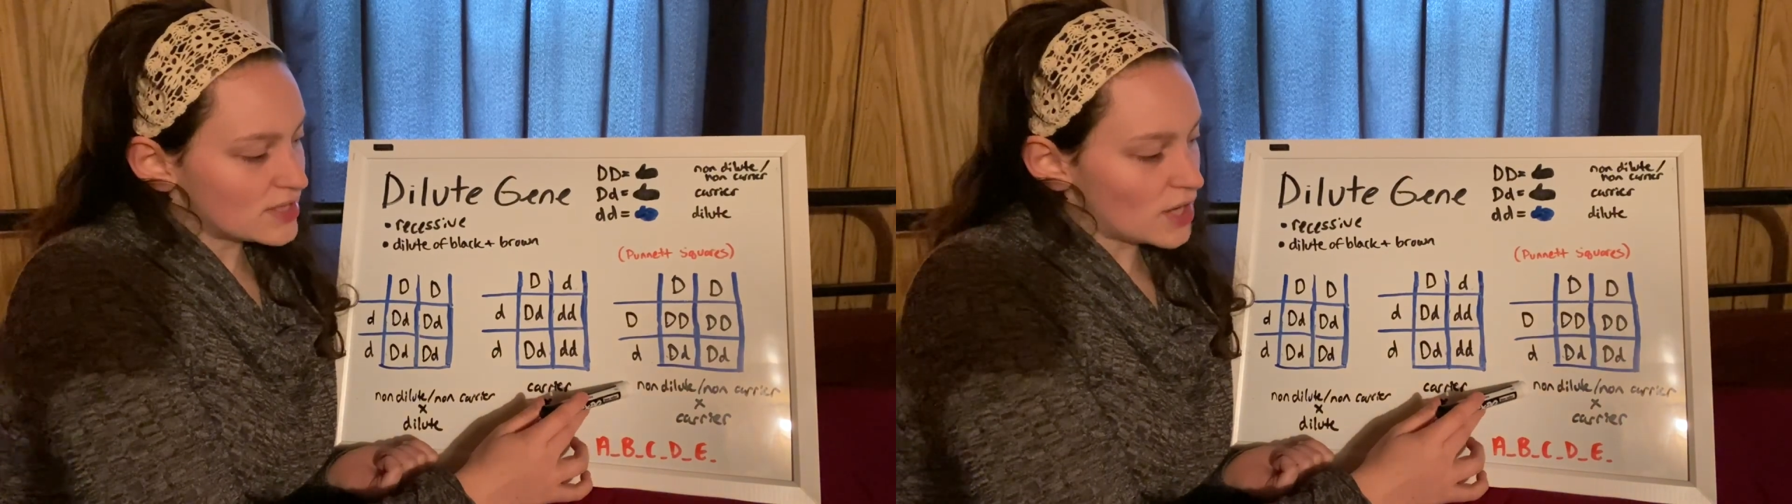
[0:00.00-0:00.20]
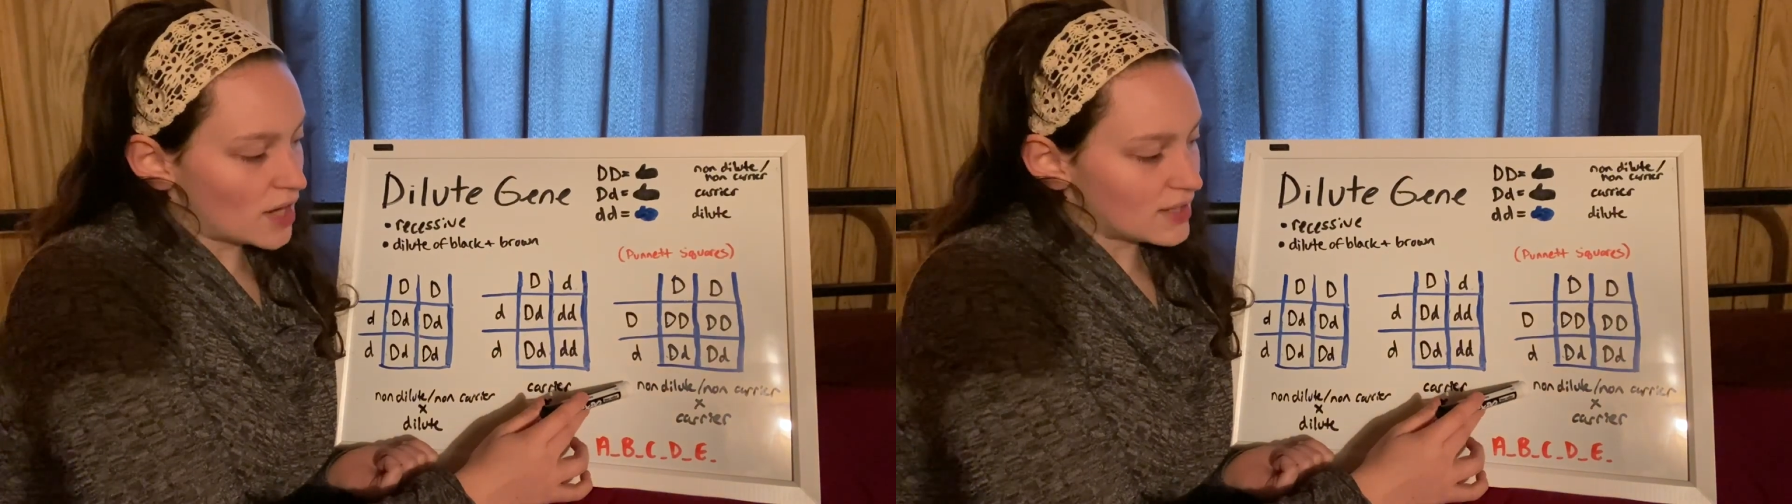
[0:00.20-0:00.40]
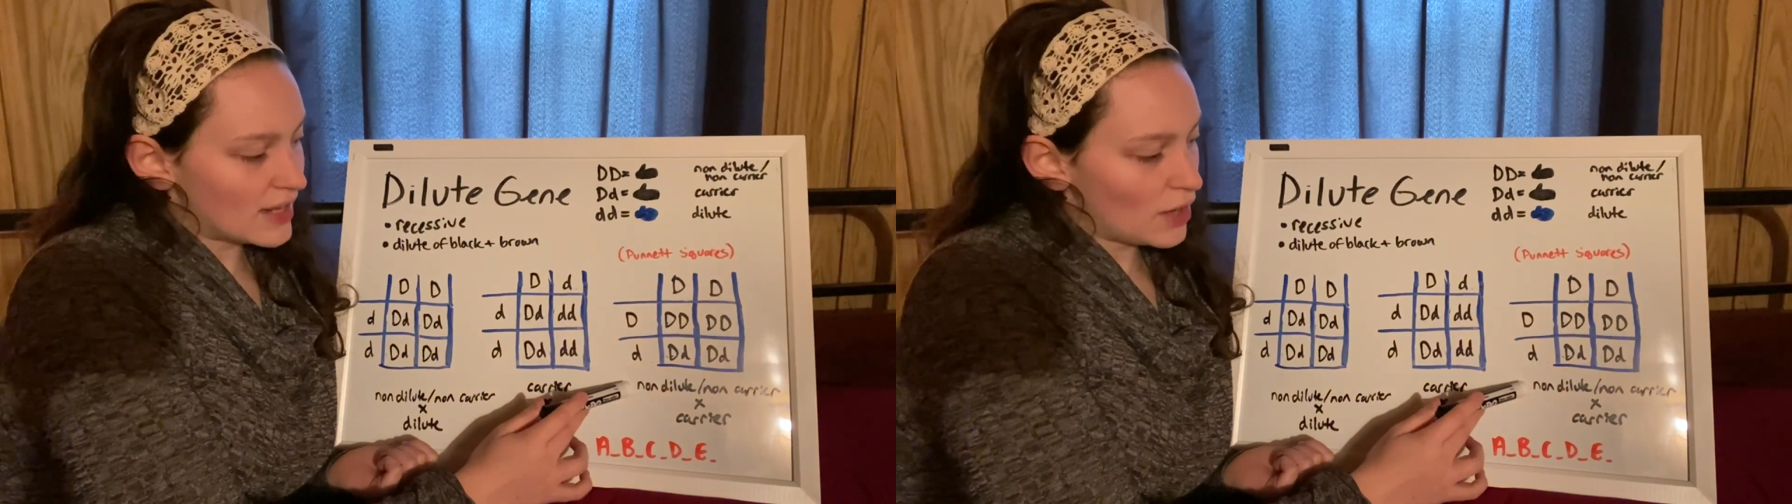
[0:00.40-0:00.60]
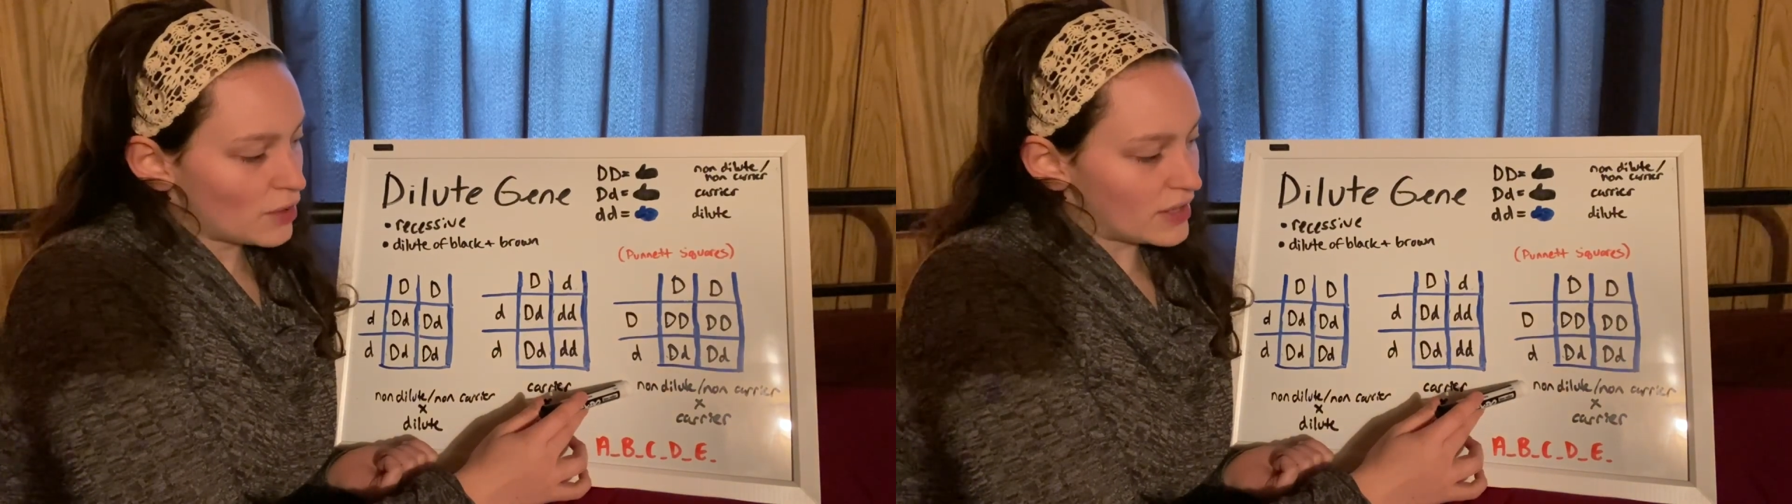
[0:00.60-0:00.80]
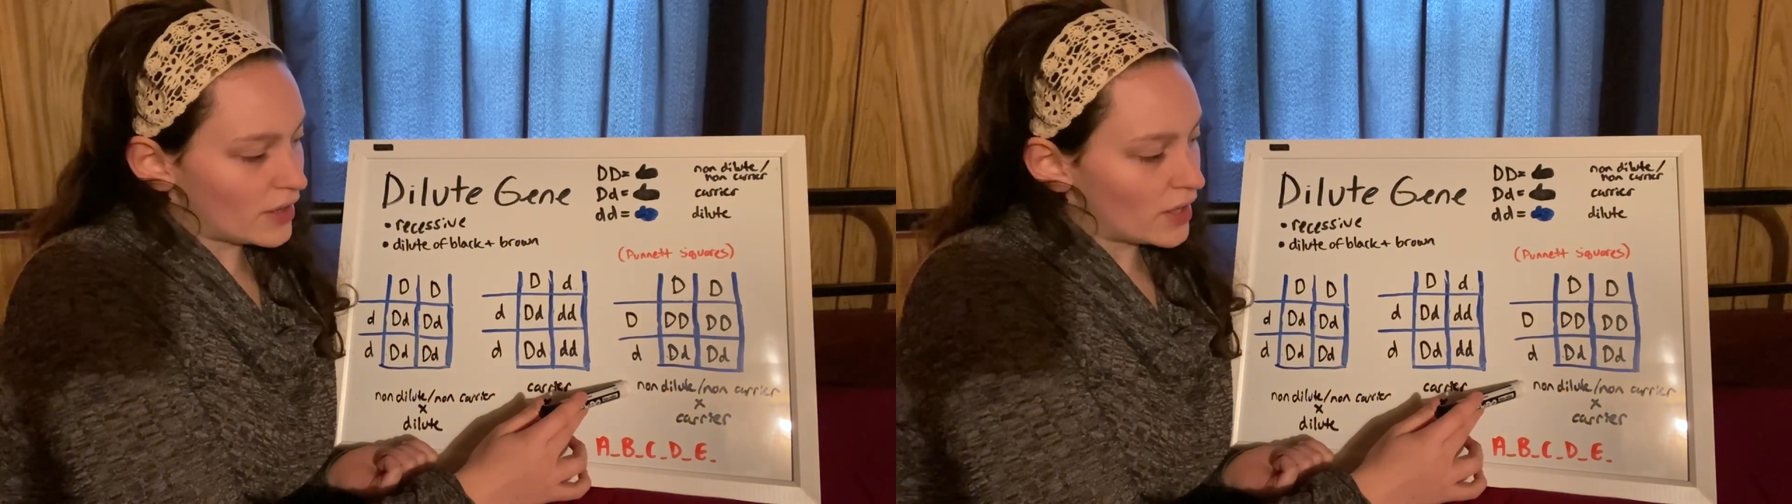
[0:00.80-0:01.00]

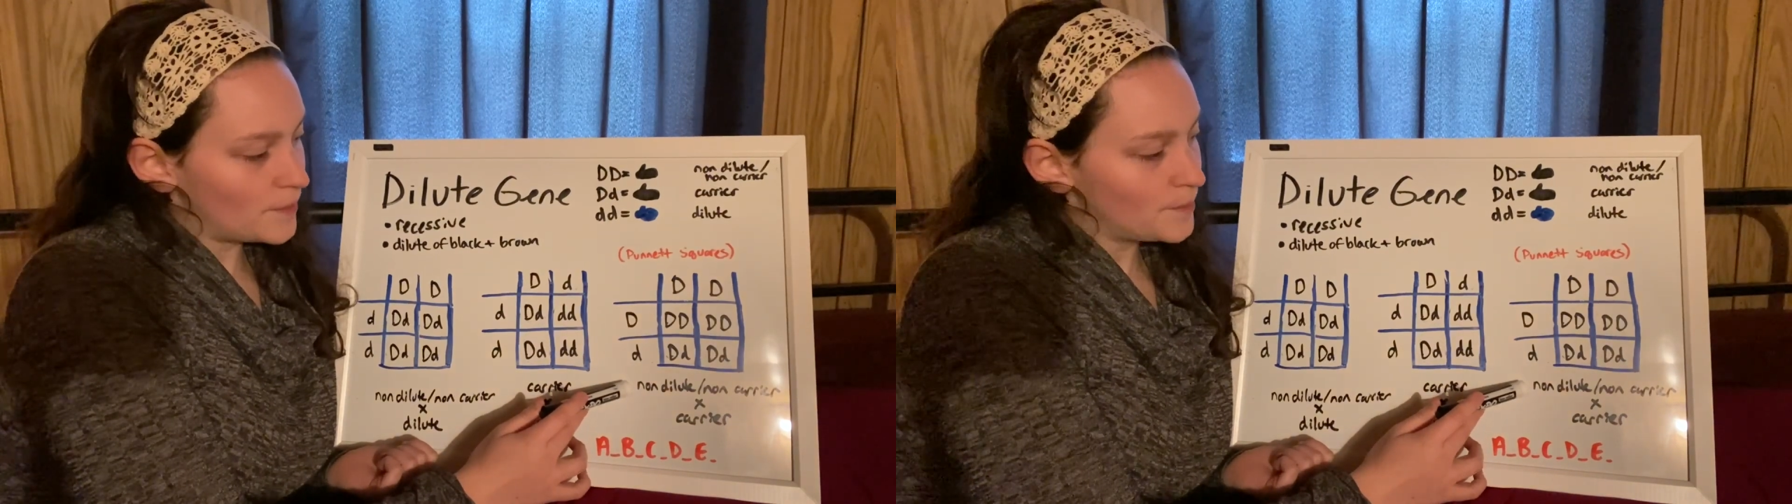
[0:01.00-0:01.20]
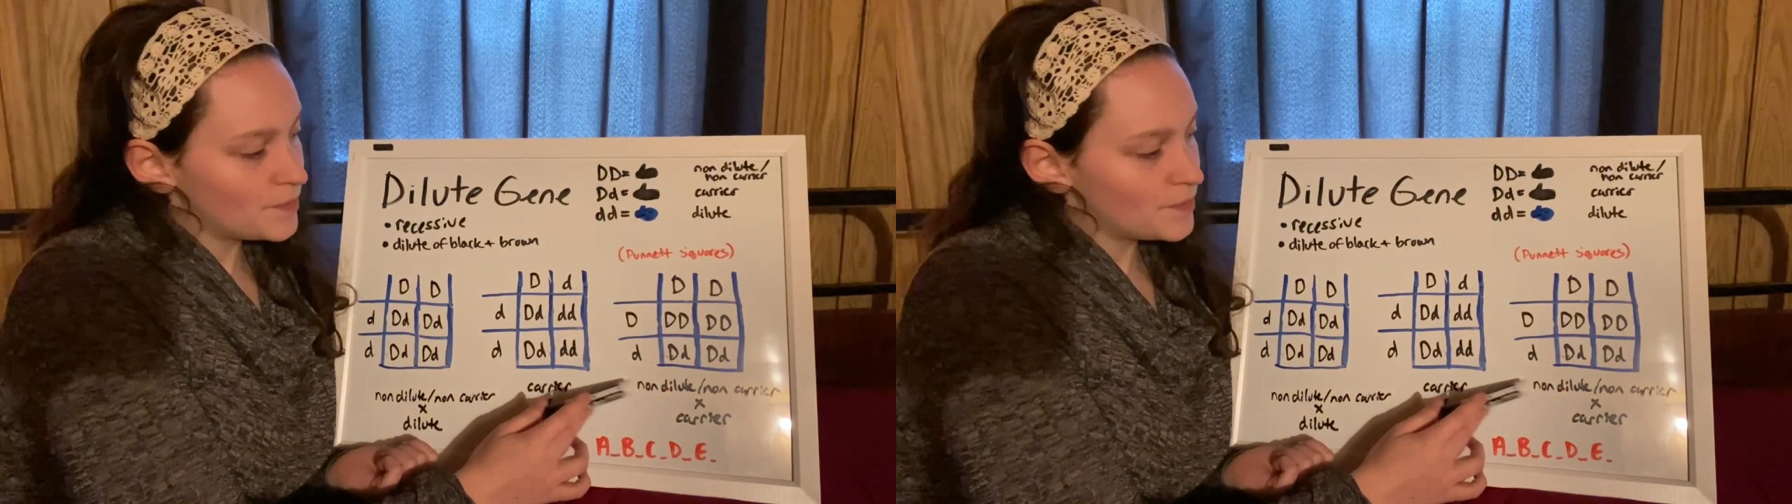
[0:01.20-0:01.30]
non-carrier,